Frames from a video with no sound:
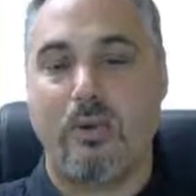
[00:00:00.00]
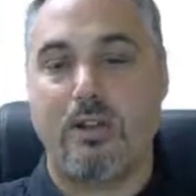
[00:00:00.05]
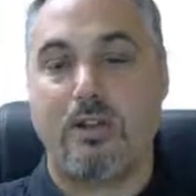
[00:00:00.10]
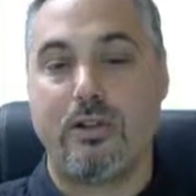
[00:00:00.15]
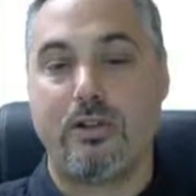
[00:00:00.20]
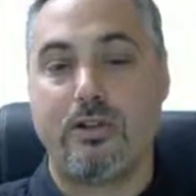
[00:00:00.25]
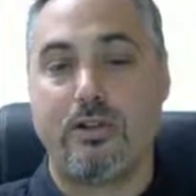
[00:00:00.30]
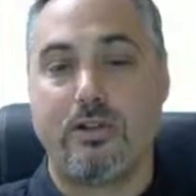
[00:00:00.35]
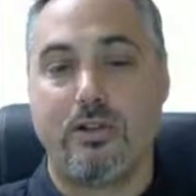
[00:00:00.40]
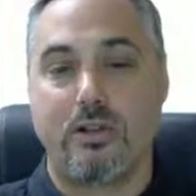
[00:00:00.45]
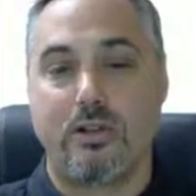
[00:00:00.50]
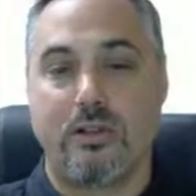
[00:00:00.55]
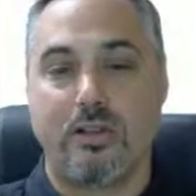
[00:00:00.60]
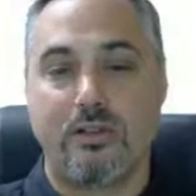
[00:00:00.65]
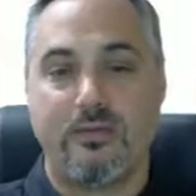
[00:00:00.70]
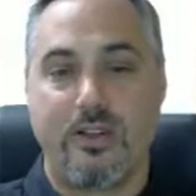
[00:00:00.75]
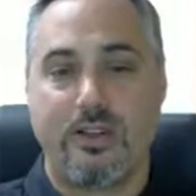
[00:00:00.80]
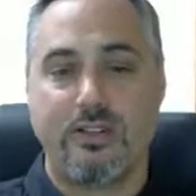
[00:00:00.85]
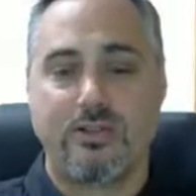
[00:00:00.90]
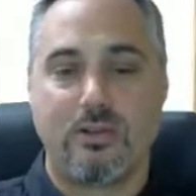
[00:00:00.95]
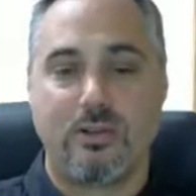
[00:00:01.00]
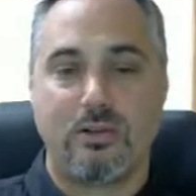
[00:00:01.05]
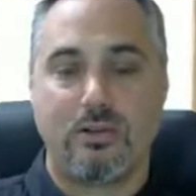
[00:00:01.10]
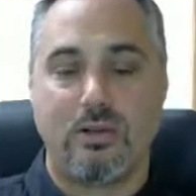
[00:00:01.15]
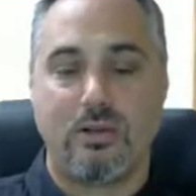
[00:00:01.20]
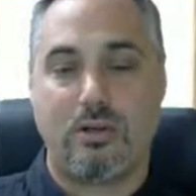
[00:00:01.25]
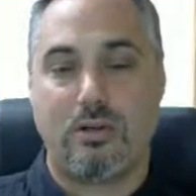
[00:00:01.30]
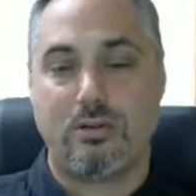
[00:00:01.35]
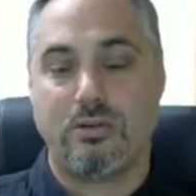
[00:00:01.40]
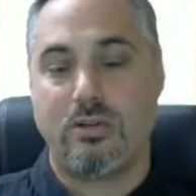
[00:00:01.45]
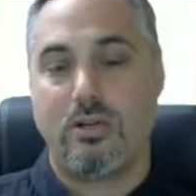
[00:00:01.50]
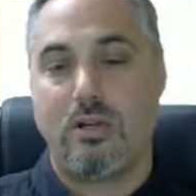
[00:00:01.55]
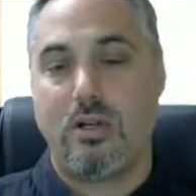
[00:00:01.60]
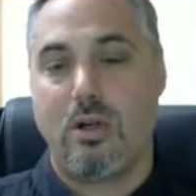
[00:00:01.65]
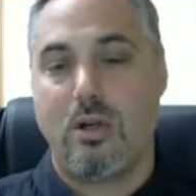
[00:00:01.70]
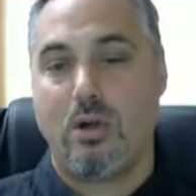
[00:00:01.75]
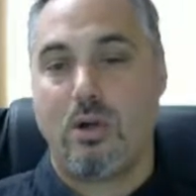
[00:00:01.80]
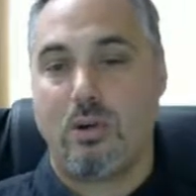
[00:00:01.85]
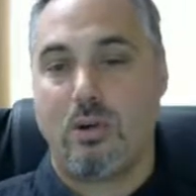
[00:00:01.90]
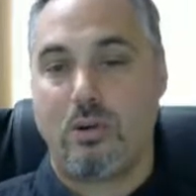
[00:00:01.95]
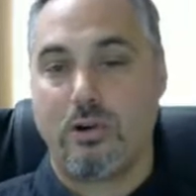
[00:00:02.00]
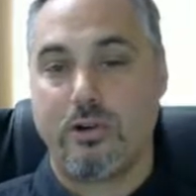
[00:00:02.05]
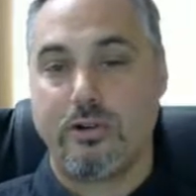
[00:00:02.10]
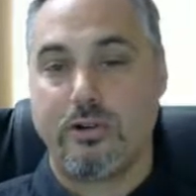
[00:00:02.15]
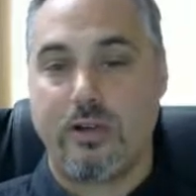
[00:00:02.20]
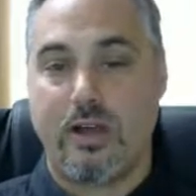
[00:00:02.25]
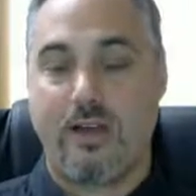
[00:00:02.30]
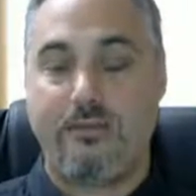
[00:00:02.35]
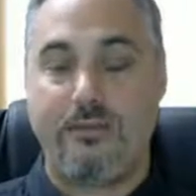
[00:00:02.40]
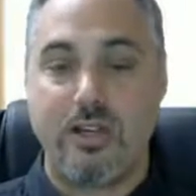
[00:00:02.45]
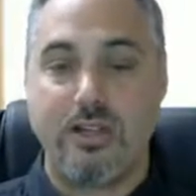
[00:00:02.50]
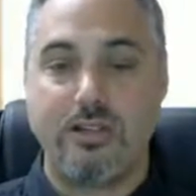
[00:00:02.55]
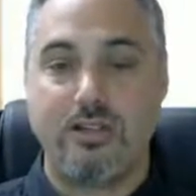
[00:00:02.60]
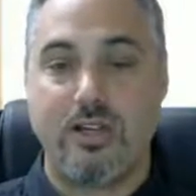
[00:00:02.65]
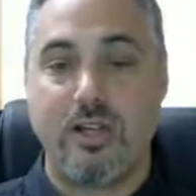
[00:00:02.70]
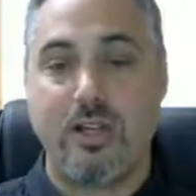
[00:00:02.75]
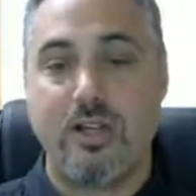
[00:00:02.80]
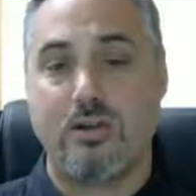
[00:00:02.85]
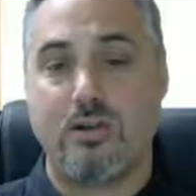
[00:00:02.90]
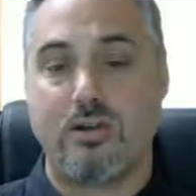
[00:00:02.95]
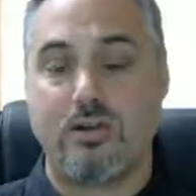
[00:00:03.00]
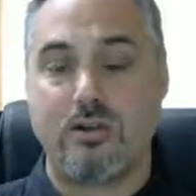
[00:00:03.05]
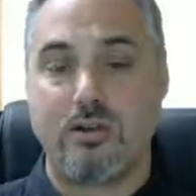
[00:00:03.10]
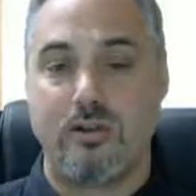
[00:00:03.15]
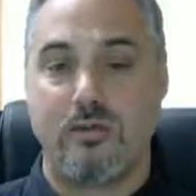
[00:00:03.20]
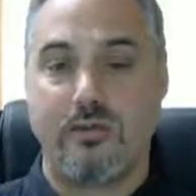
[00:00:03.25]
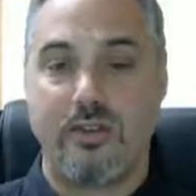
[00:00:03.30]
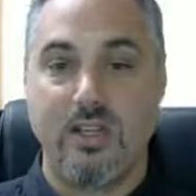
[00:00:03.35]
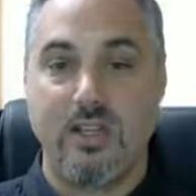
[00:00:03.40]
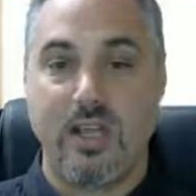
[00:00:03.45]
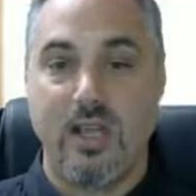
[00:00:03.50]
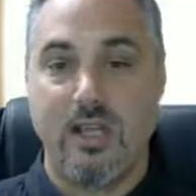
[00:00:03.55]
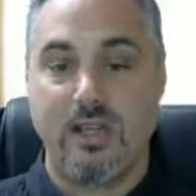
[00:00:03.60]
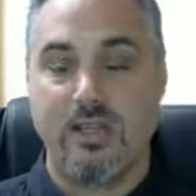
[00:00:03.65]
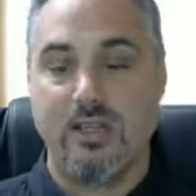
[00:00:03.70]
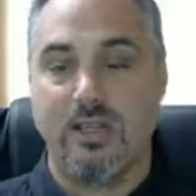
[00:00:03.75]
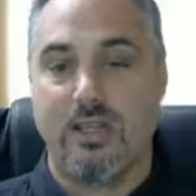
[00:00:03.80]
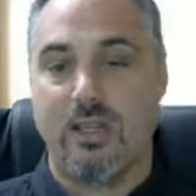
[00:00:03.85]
whether you're a conventional loan or your FHA or your VA.